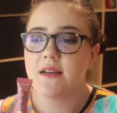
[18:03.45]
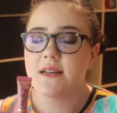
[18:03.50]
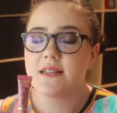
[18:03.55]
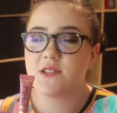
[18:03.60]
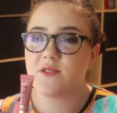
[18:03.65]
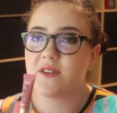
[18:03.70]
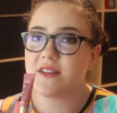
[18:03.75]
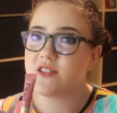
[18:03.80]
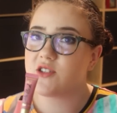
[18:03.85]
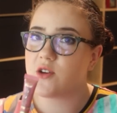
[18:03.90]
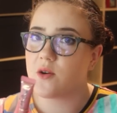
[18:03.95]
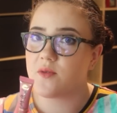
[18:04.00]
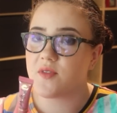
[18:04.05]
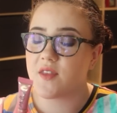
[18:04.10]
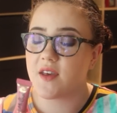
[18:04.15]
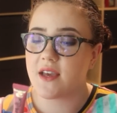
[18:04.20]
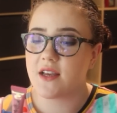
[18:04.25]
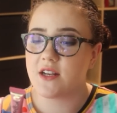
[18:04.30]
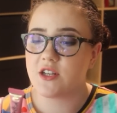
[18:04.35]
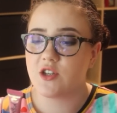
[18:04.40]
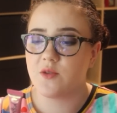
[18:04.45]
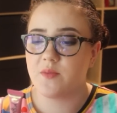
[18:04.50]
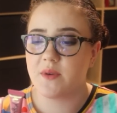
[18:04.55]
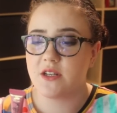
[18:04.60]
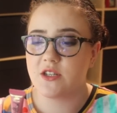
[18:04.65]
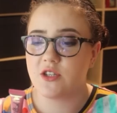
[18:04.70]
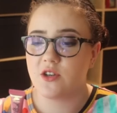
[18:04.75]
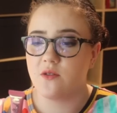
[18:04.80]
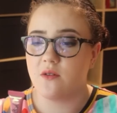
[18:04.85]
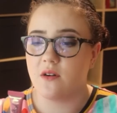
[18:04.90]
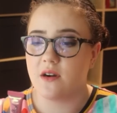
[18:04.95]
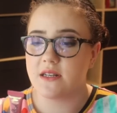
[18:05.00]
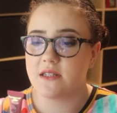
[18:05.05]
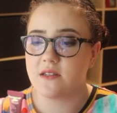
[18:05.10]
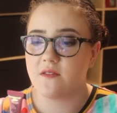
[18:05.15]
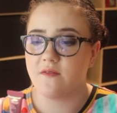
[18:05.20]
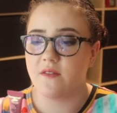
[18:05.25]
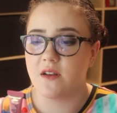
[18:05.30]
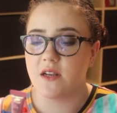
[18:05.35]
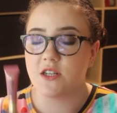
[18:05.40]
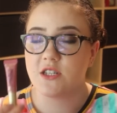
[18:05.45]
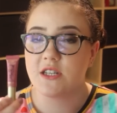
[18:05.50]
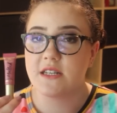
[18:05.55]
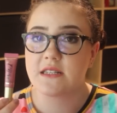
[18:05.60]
so I don't think it should be too hard to finish.